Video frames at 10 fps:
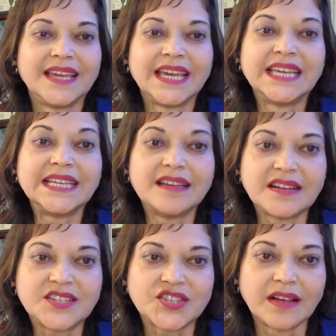In a
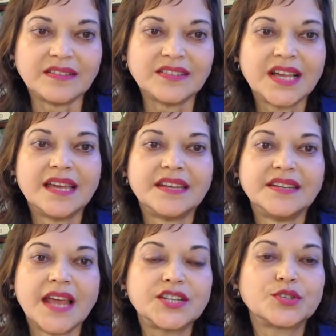nutshell,
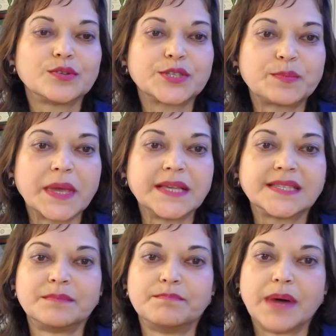natural space
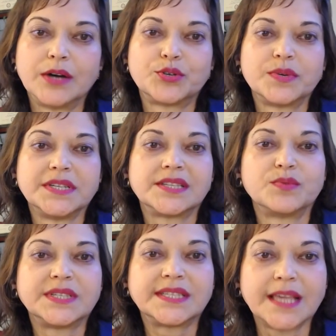and boundaries
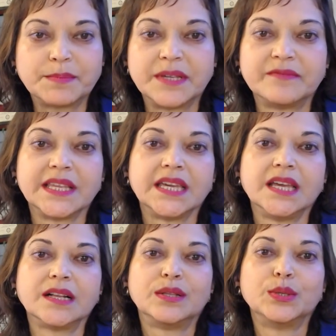receptively
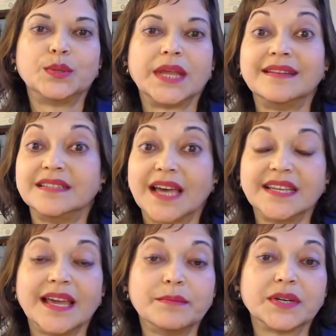include and
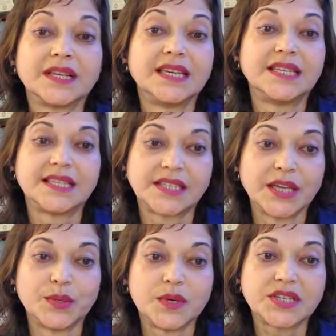dynamically
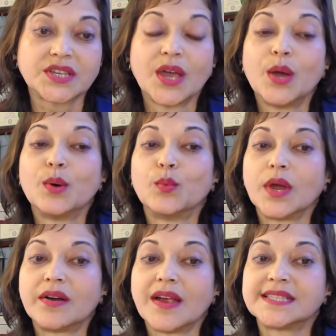distinguish,
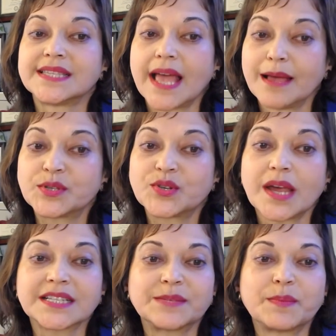whereas
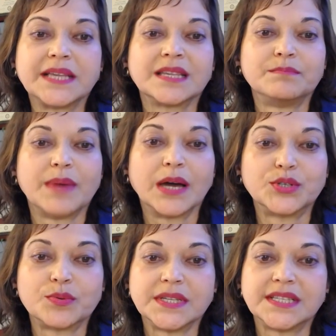abstract space and
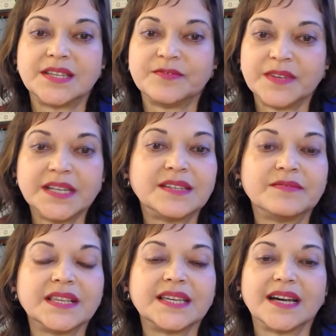boundaries
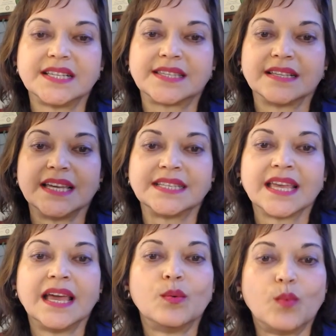definitively isolate
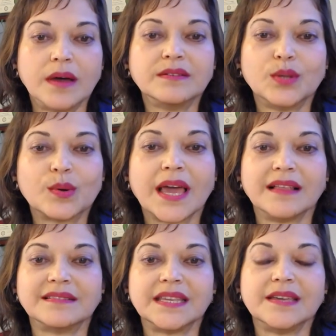one
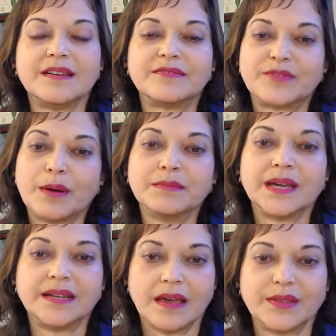locality from
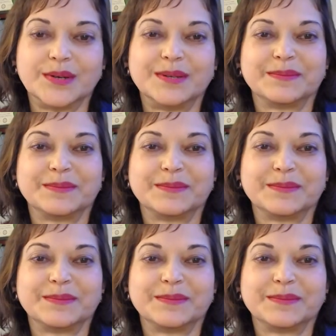another.